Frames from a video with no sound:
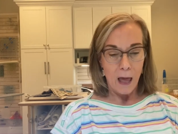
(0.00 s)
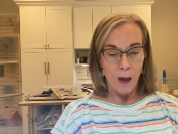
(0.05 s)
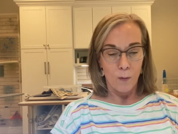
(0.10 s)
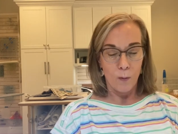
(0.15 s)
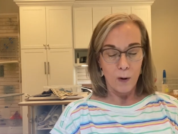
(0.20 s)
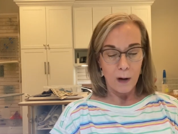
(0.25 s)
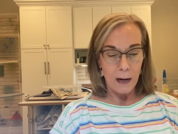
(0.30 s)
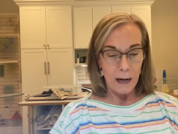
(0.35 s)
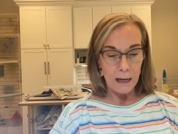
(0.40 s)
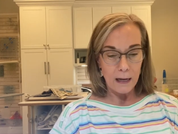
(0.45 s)

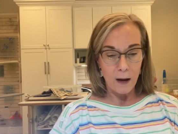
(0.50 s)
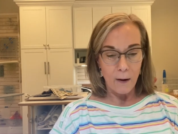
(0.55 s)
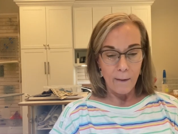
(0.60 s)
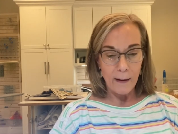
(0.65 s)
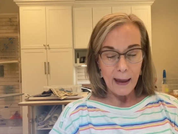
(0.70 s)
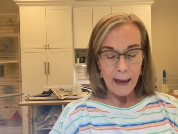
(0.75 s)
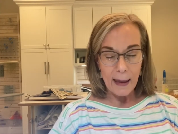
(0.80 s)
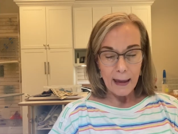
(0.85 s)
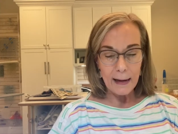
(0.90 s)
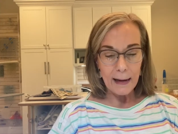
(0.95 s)
we're going to go
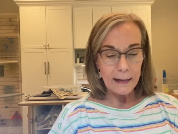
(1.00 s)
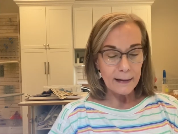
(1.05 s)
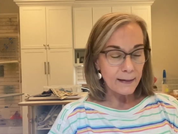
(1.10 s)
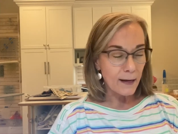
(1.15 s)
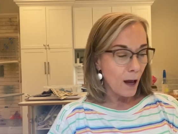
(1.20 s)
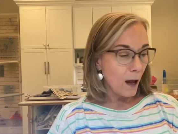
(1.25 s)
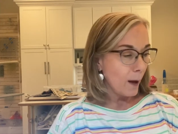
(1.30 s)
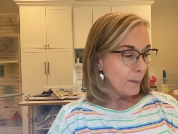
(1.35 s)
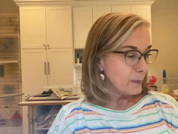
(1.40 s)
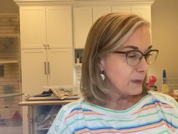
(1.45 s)
ahead and
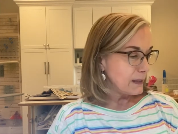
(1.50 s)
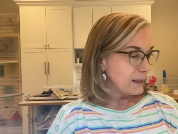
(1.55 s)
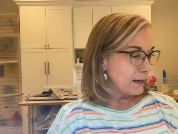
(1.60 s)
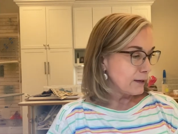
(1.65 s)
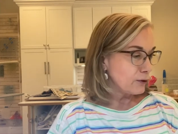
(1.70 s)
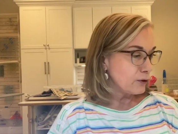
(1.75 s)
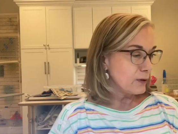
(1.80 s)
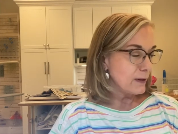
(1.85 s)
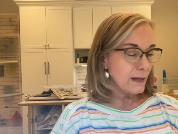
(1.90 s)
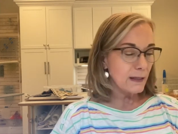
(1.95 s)
top
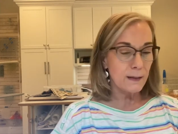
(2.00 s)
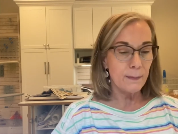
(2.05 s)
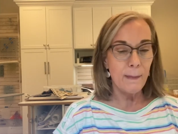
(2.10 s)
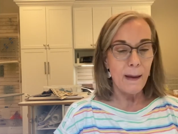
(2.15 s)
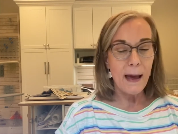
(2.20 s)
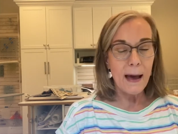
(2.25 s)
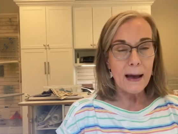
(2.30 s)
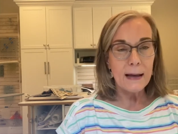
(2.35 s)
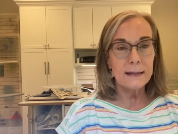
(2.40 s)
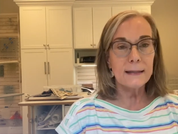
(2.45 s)
stitch this
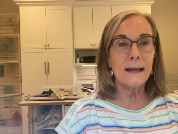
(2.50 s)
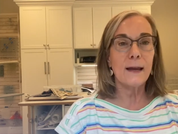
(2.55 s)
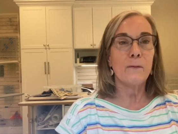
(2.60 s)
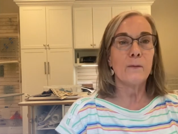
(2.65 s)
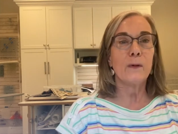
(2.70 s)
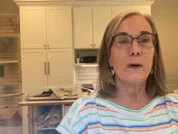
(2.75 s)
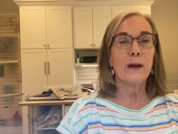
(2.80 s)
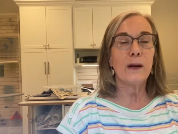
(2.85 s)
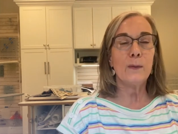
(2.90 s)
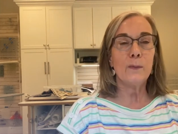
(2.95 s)
mask, and
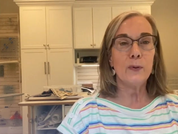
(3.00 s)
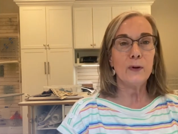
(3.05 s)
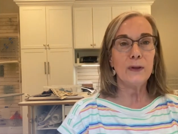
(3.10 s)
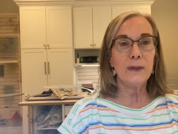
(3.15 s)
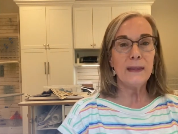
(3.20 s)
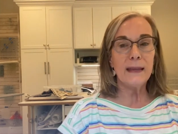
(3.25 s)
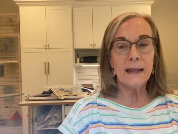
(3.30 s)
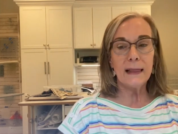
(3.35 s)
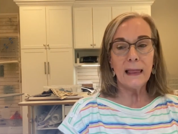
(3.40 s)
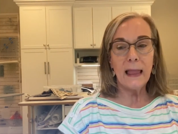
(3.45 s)
we're going to
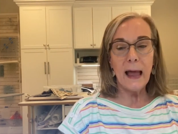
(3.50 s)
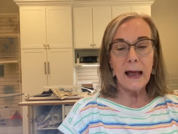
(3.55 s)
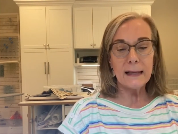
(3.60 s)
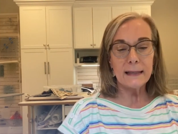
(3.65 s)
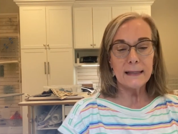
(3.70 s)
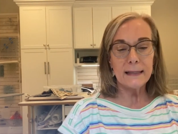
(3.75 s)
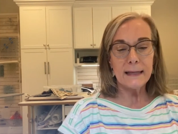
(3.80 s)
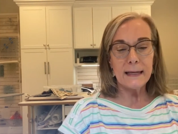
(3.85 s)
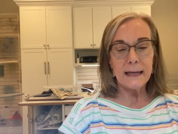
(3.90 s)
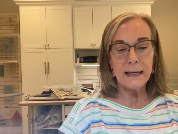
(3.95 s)
put the
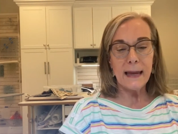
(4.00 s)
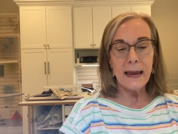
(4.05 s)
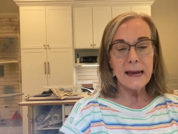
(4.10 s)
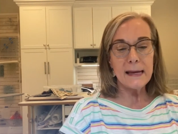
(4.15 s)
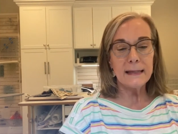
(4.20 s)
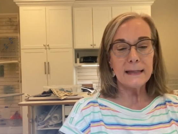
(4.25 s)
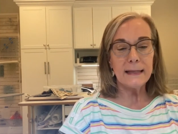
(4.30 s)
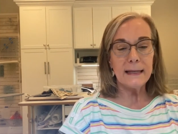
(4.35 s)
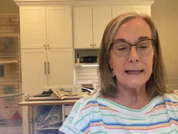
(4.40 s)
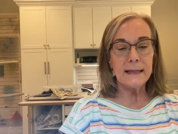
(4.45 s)
elastic
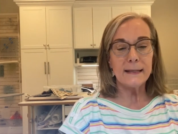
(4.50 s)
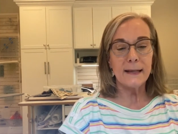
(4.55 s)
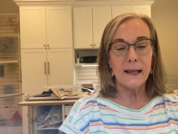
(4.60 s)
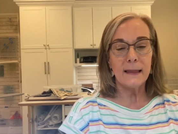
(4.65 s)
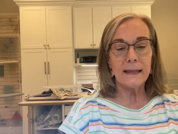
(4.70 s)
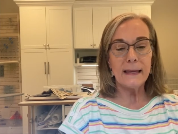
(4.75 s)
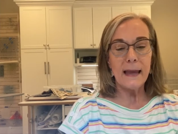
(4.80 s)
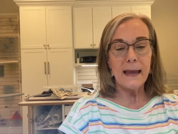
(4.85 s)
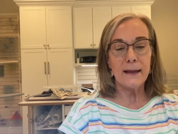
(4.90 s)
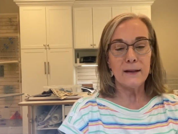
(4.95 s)
casings
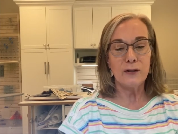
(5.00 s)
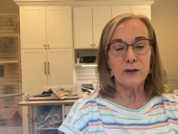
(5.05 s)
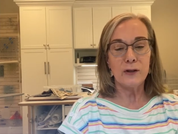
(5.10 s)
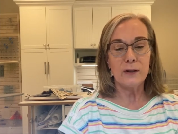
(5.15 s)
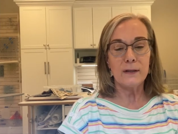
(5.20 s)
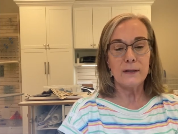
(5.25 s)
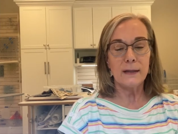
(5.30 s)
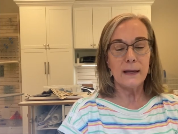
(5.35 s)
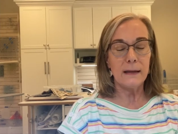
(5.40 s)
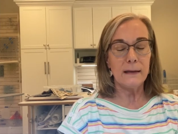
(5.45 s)
on the
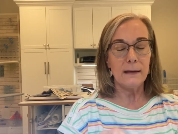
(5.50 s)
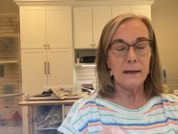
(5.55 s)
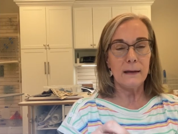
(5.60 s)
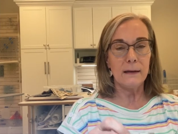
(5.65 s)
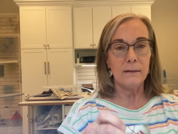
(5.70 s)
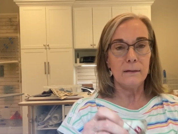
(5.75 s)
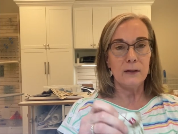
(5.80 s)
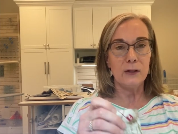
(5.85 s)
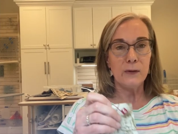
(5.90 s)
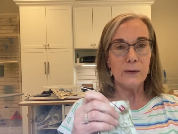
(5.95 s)
edges and
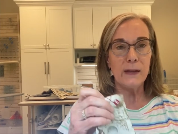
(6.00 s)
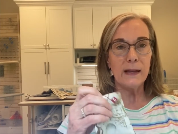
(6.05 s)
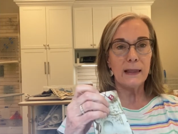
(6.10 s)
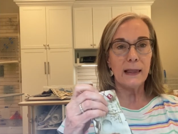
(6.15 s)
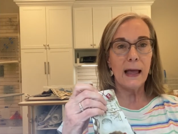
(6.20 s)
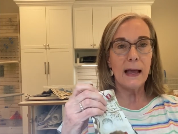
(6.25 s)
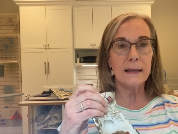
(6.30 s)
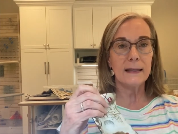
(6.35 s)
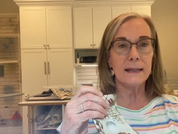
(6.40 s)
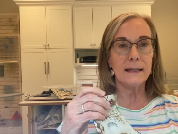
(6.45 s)
then do the
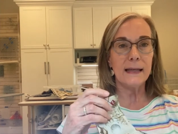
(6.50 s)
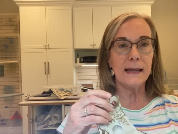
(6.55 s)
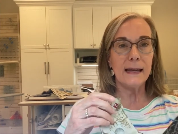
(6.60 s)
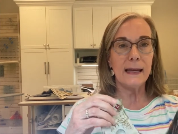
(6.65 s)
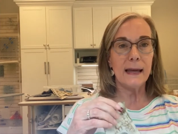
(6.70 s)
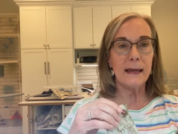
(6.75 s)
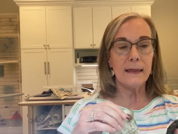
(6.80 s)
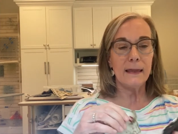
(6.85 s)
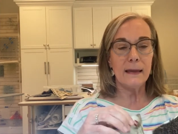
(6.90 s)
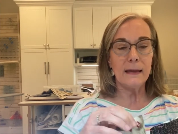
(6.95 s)

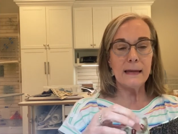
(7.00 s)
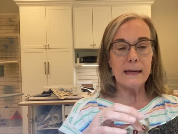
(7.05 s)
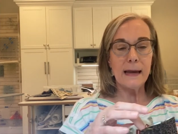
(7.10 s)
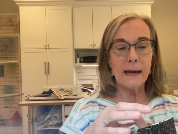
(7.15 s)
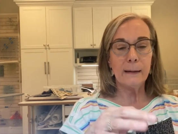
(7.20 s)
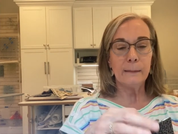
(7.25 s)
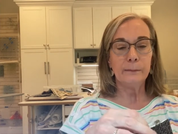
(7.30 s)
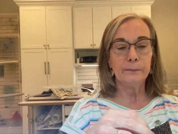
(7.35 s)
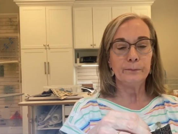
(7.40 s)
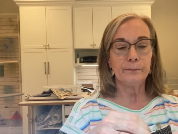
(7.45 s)
elastic and
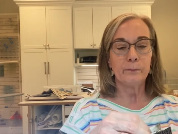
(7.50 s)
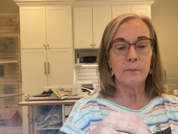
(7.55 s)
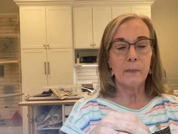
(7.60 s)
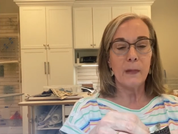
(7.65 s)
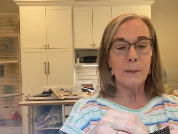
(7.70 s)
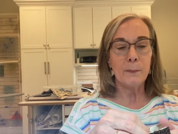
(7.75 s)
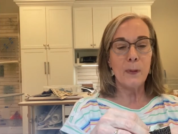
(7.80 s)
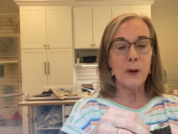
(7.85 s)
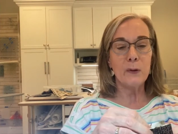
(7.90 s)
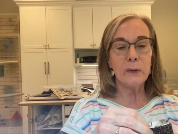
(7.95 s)
the
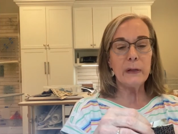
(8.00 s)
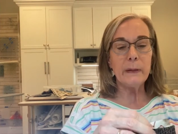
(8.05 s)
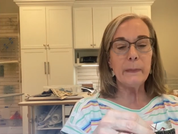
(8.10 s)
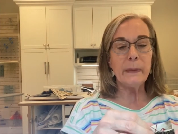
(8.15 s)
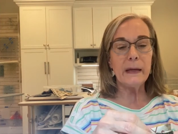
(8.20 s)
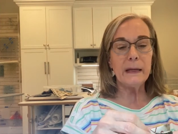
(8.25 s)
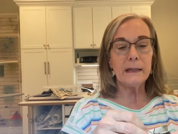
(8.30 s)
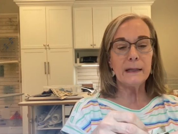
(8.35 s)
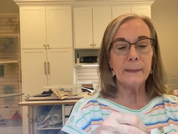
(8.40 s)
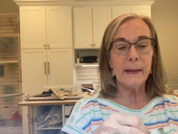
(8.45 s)
pony
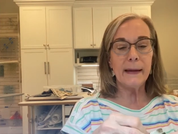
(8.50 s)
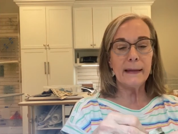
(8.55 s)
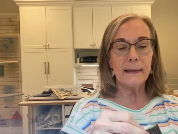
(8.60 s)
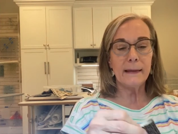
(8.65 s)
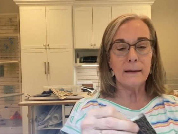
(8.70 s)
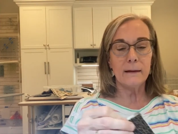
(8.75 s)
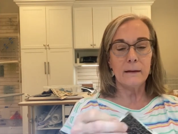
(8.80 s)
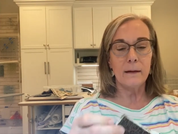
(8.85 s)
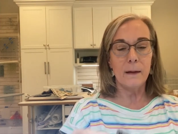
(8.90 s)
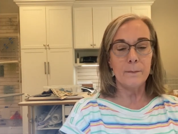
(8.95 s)
bead to make
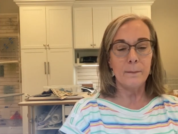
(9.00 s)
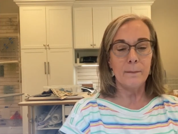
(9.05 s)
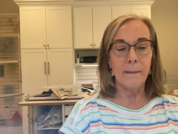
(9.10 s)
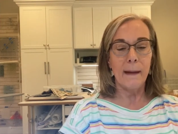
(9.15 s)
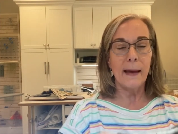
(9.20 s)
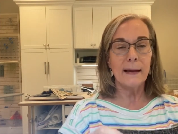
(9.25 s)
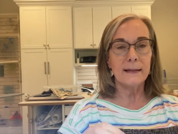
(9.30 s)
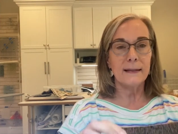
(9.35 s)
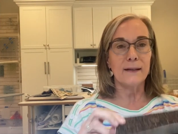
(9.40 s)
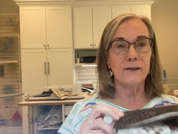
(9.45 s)
the
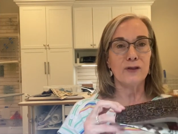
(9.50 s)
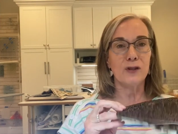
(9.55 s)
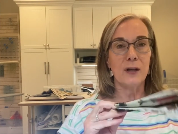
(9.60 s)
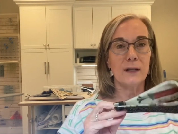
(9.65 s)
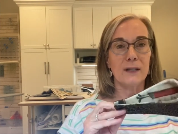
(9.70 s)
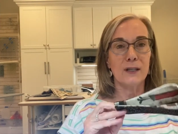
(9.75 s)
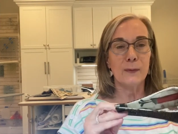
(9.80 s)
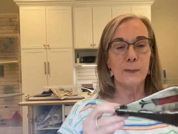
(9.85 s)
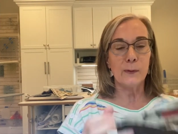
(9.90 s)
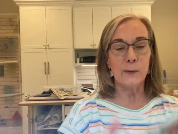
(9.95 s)
mask
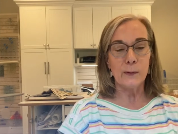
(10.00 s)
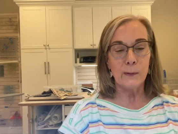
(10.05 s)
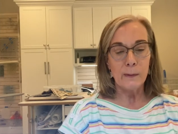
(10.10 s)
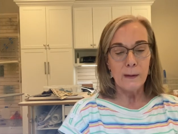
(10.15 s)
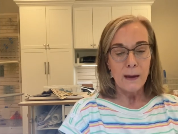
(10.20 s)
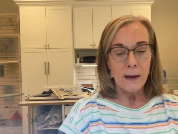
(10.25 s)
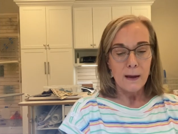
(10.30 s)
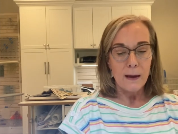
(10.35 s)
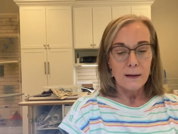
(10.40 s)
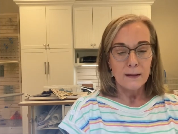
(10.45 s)
adjustable.
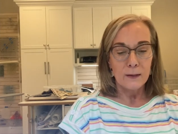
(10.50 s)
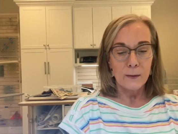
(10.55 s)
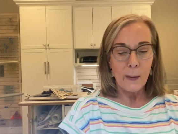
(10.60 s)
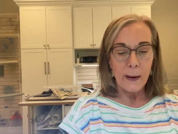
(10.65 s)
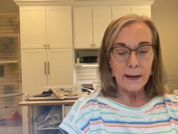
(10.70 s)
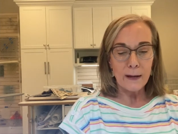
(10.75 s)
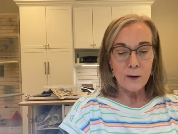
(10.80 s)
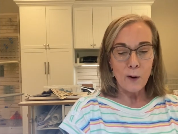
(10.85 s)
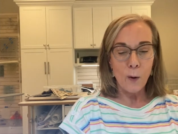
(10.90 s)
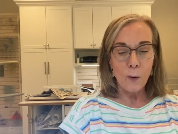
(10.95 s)
So
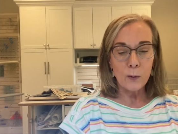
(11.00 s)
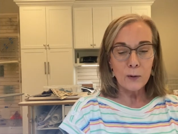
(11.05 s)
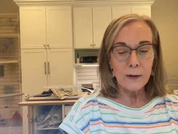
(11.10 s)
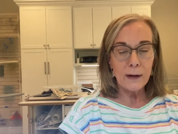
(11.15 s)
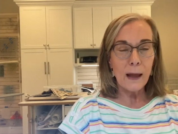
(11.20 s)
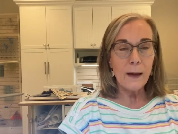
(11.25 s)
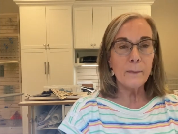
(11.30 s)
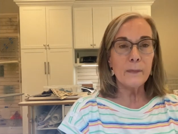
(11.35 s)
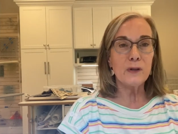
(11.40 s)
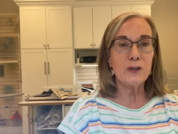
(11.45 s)
I can hold it
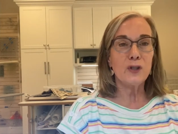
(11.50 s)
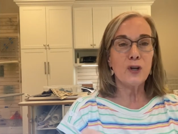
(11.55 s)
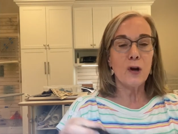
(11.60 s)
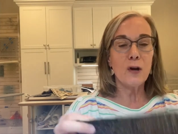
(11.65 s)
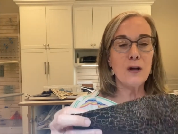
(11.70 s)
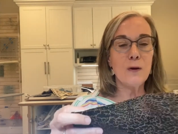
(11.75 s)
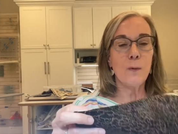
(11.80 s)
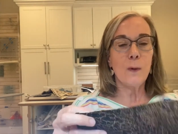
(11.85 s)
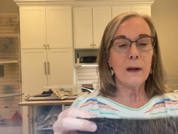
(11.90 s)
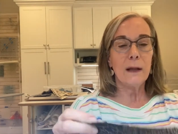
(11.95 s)
up and show
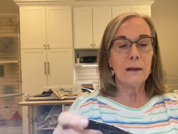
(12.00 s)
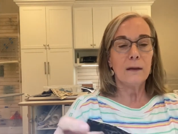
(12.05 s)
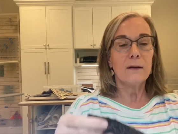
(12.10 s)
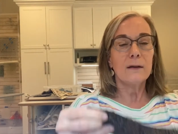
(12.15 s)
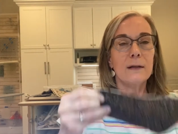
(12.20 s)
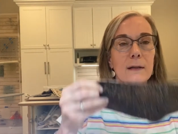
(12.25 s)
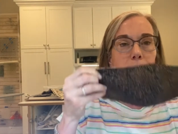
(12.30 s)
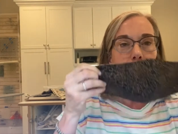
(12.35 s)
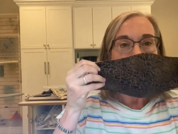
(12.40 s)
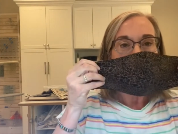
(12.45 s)
you what it
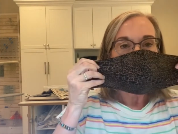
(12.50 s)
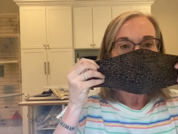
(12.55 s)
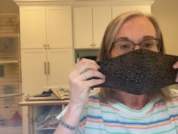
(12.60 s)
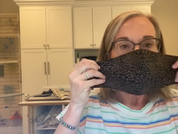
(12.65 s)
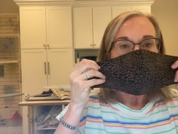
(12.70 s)
looks like.